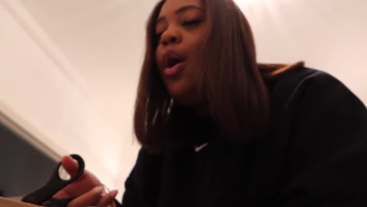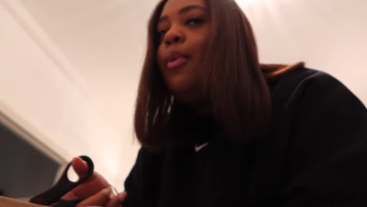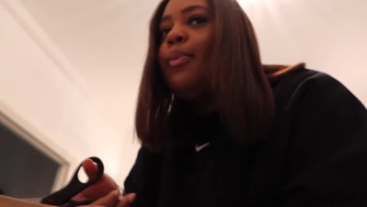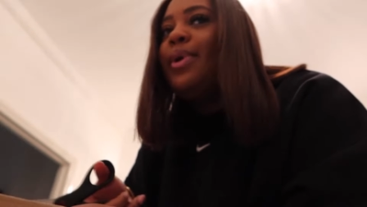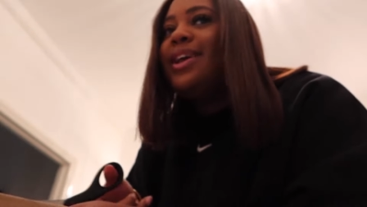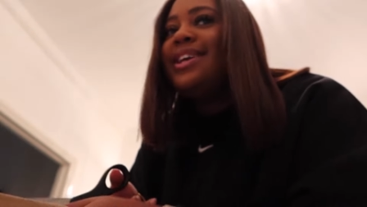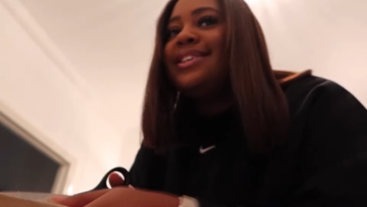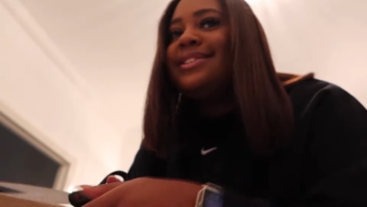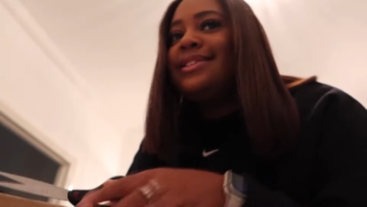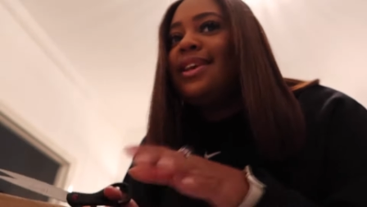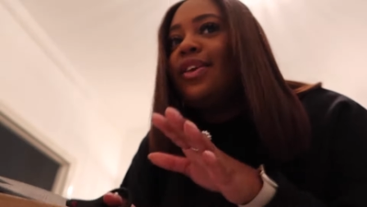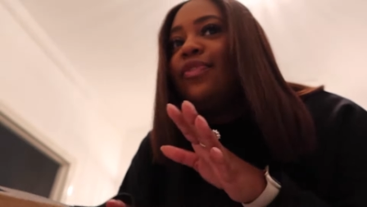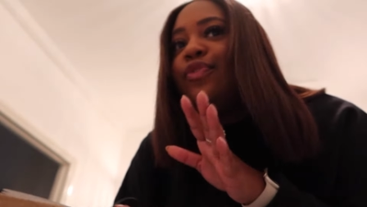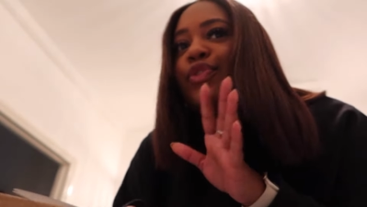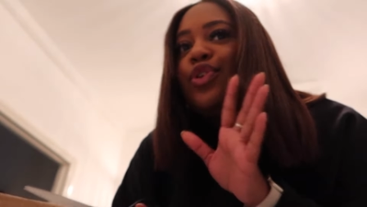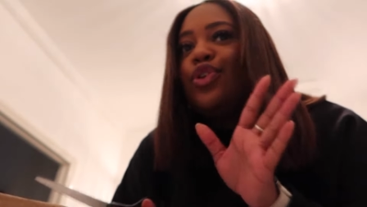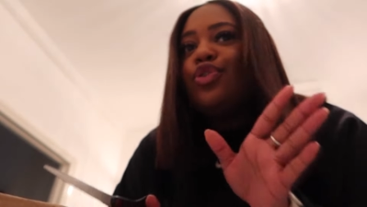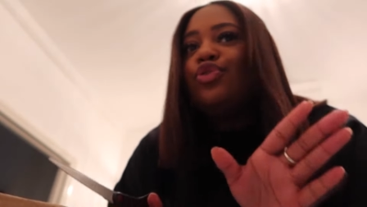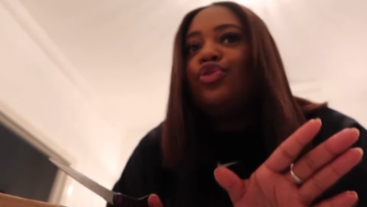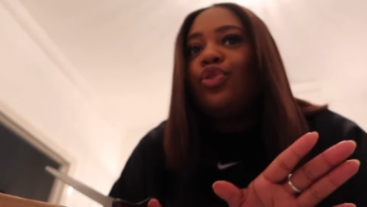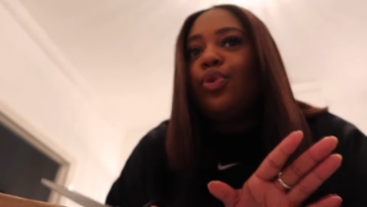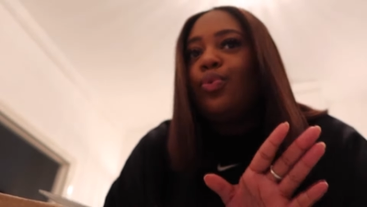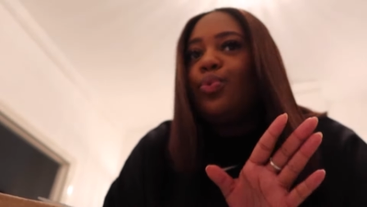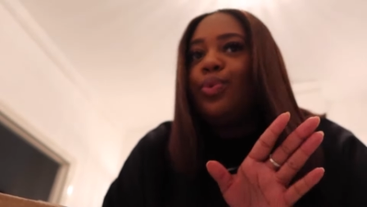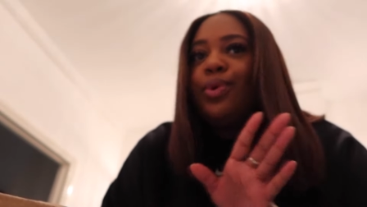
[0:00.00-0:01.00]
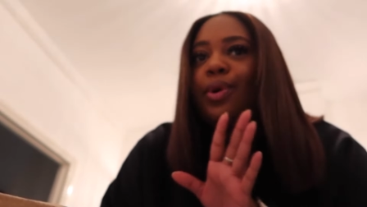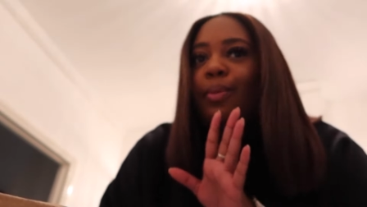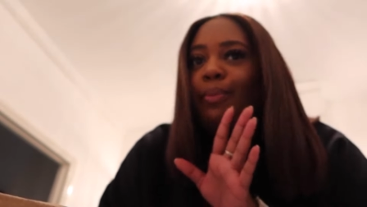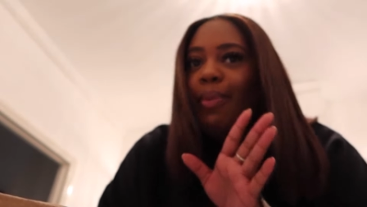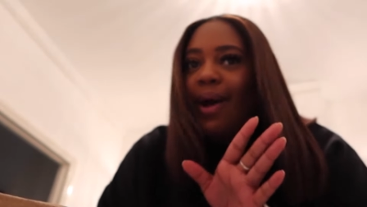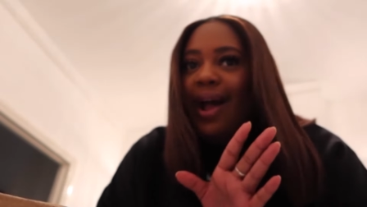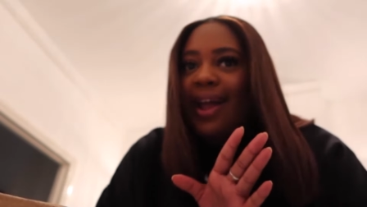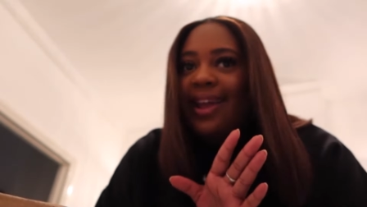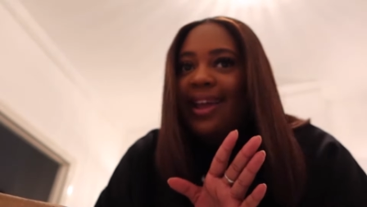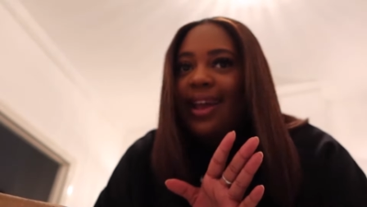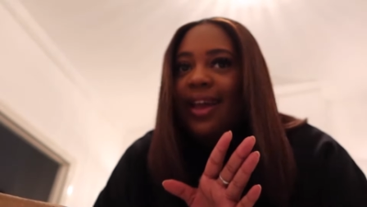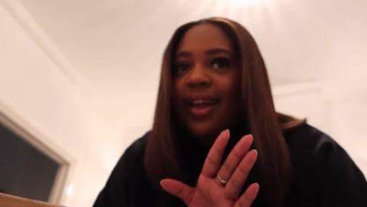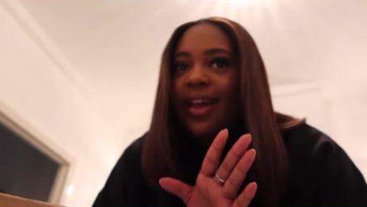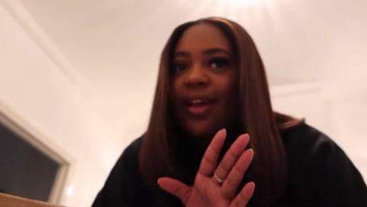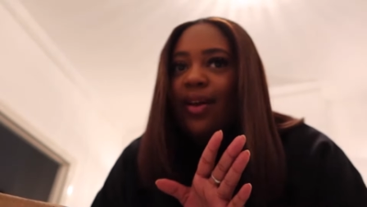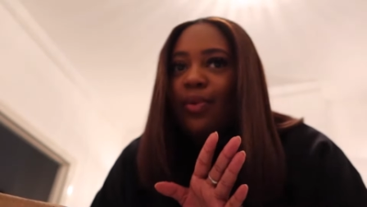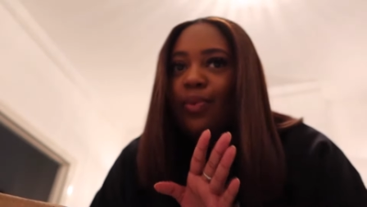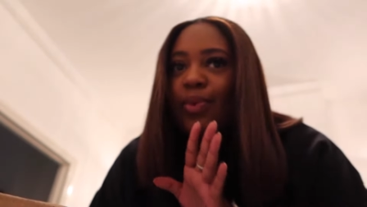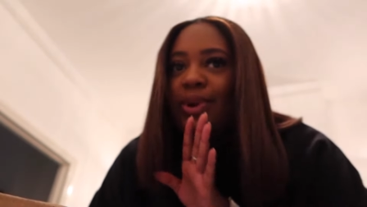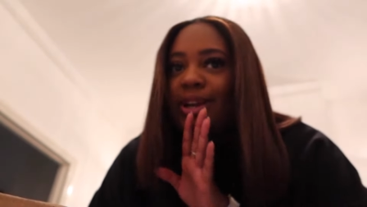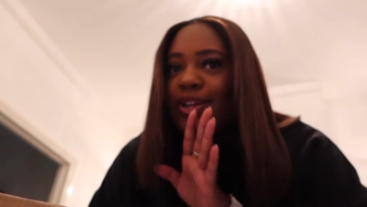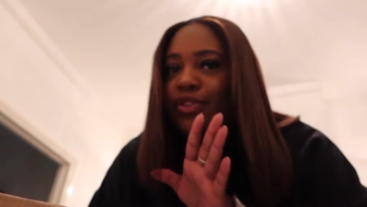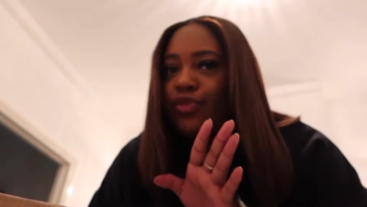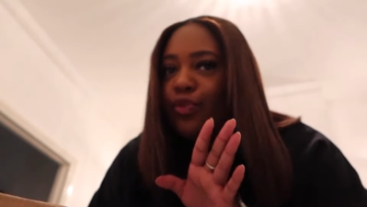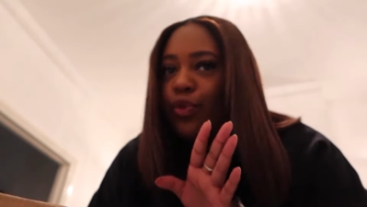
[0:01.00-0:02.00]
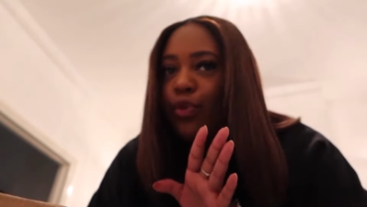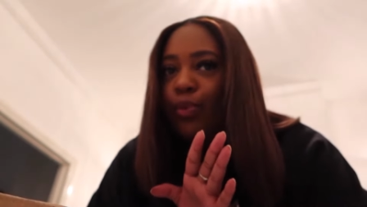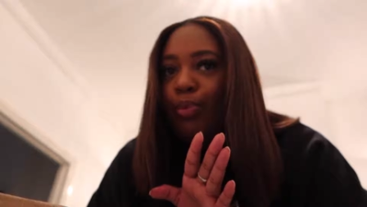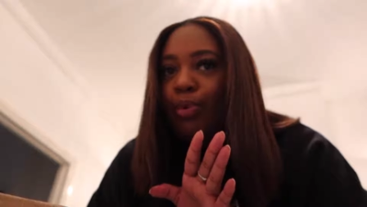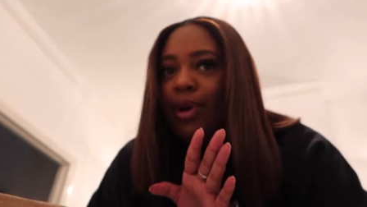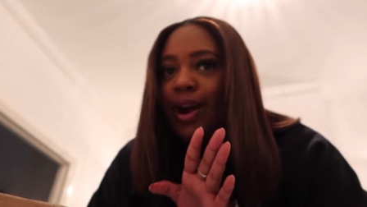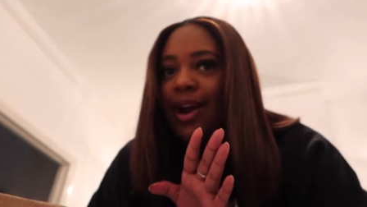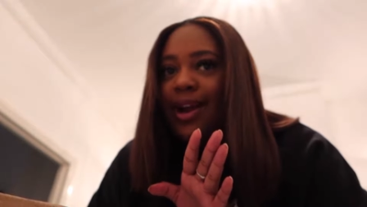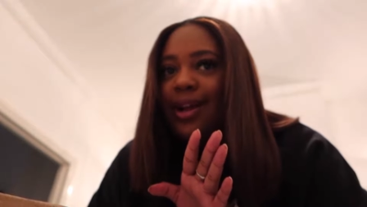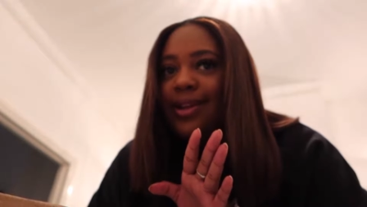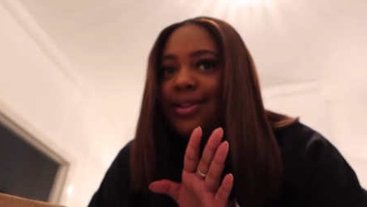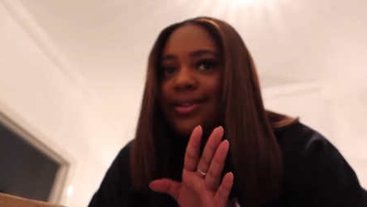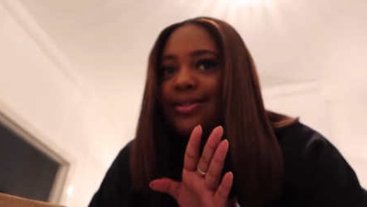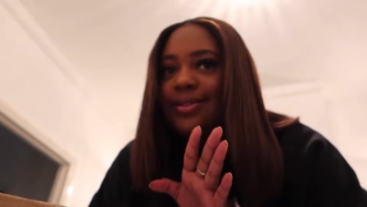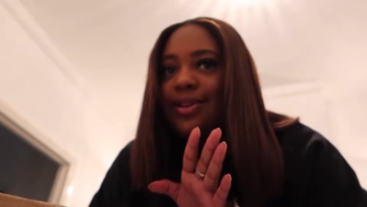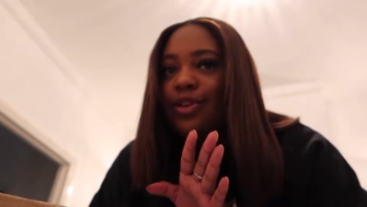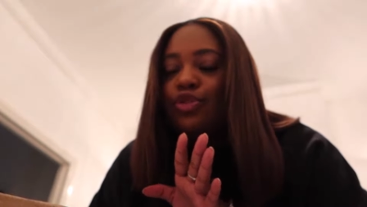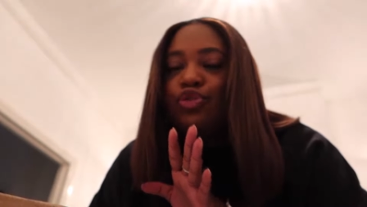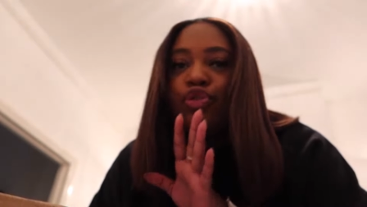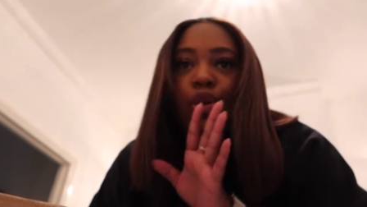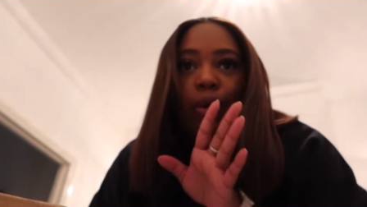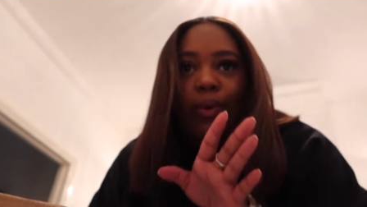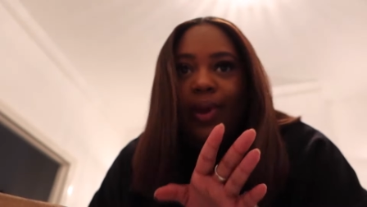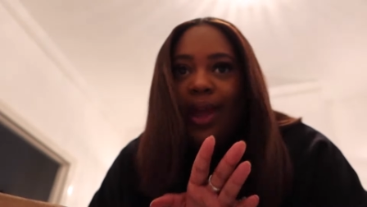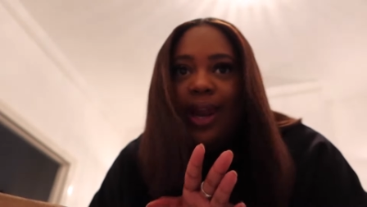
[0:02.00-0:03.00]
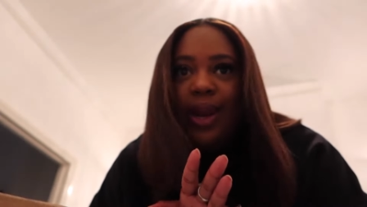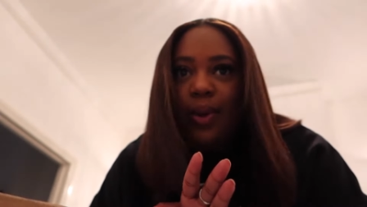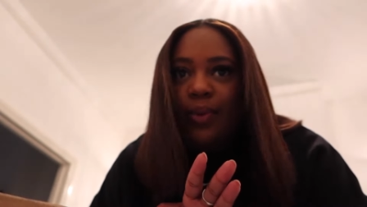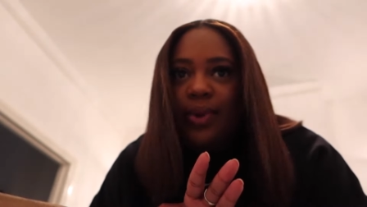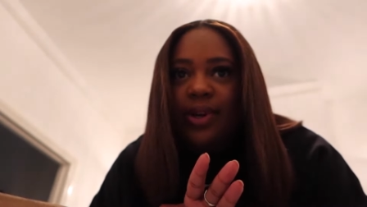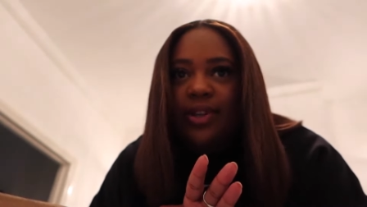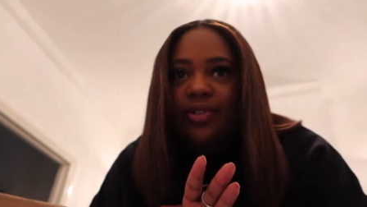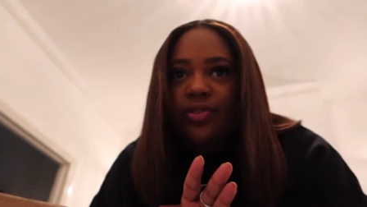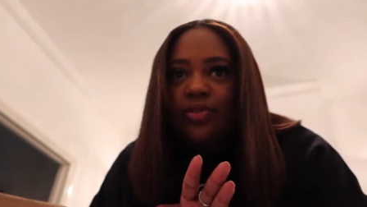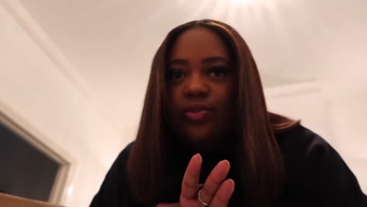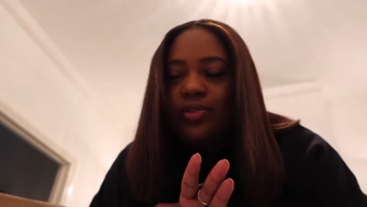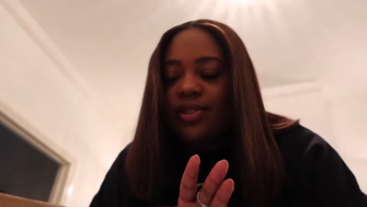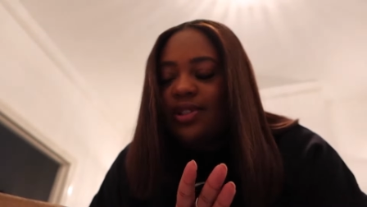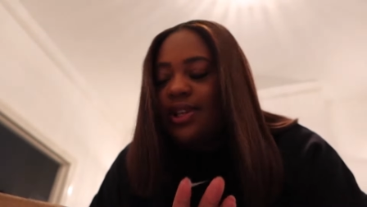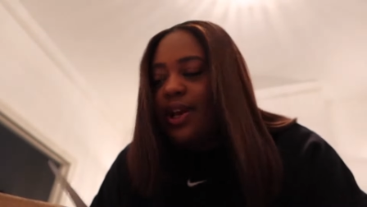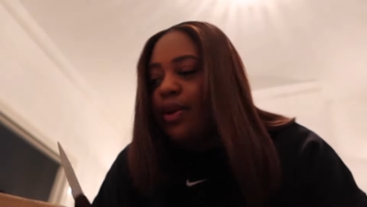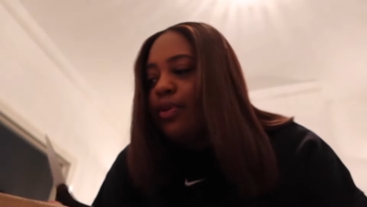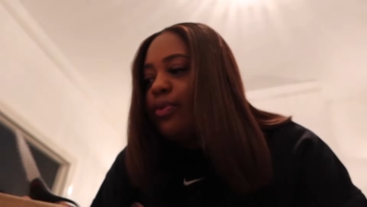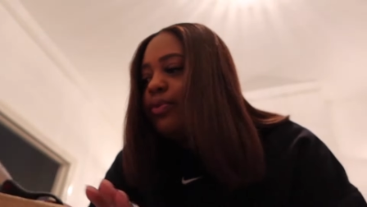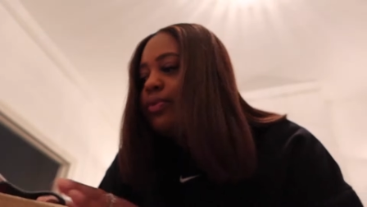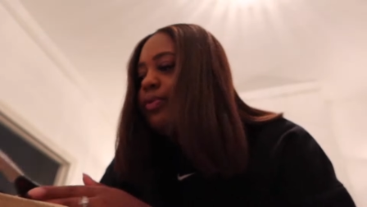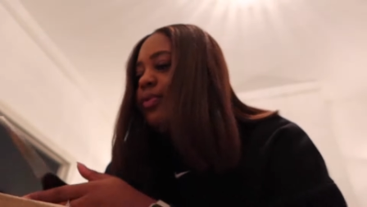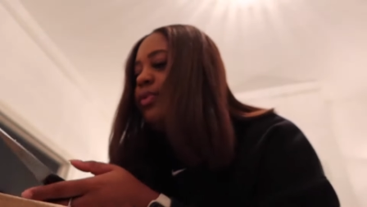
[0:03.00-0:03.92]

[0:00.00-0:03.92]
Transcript: Because if you don't want to buy it when it's full price, don't get it when it's on sale.